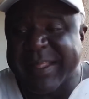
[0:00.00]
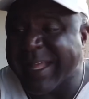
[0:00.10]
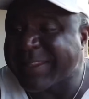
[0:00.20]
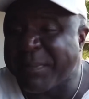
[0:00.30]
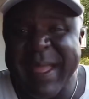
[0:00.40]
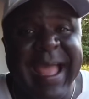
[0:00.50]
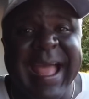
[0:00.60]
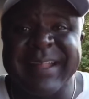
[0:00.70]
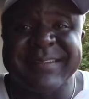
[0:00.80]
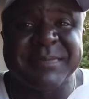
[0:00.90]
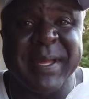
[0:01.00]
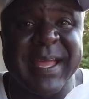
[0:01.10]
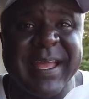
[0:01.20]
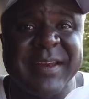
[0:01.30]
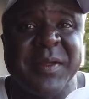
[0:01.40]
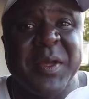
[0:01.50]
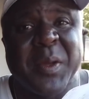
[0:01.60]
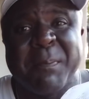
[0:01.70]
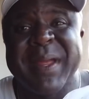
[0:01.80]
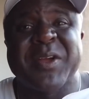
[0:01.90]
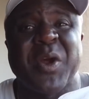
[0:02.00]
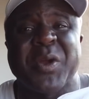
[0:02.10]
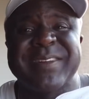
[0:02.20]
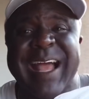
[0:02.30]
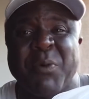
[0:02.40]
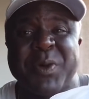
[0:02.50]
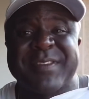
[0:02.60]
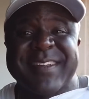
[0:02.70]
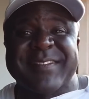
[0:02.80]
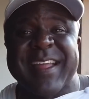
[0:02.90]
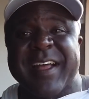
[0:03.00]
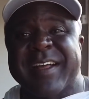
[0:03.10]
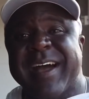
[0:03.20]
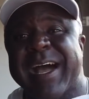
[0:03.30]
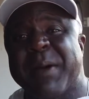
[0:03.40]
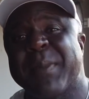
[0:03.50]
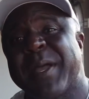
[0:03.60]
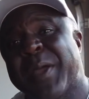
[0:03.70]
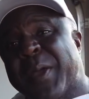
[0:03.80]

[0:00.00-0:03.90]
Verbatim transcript: Got them hats, man. BigHerc916.com.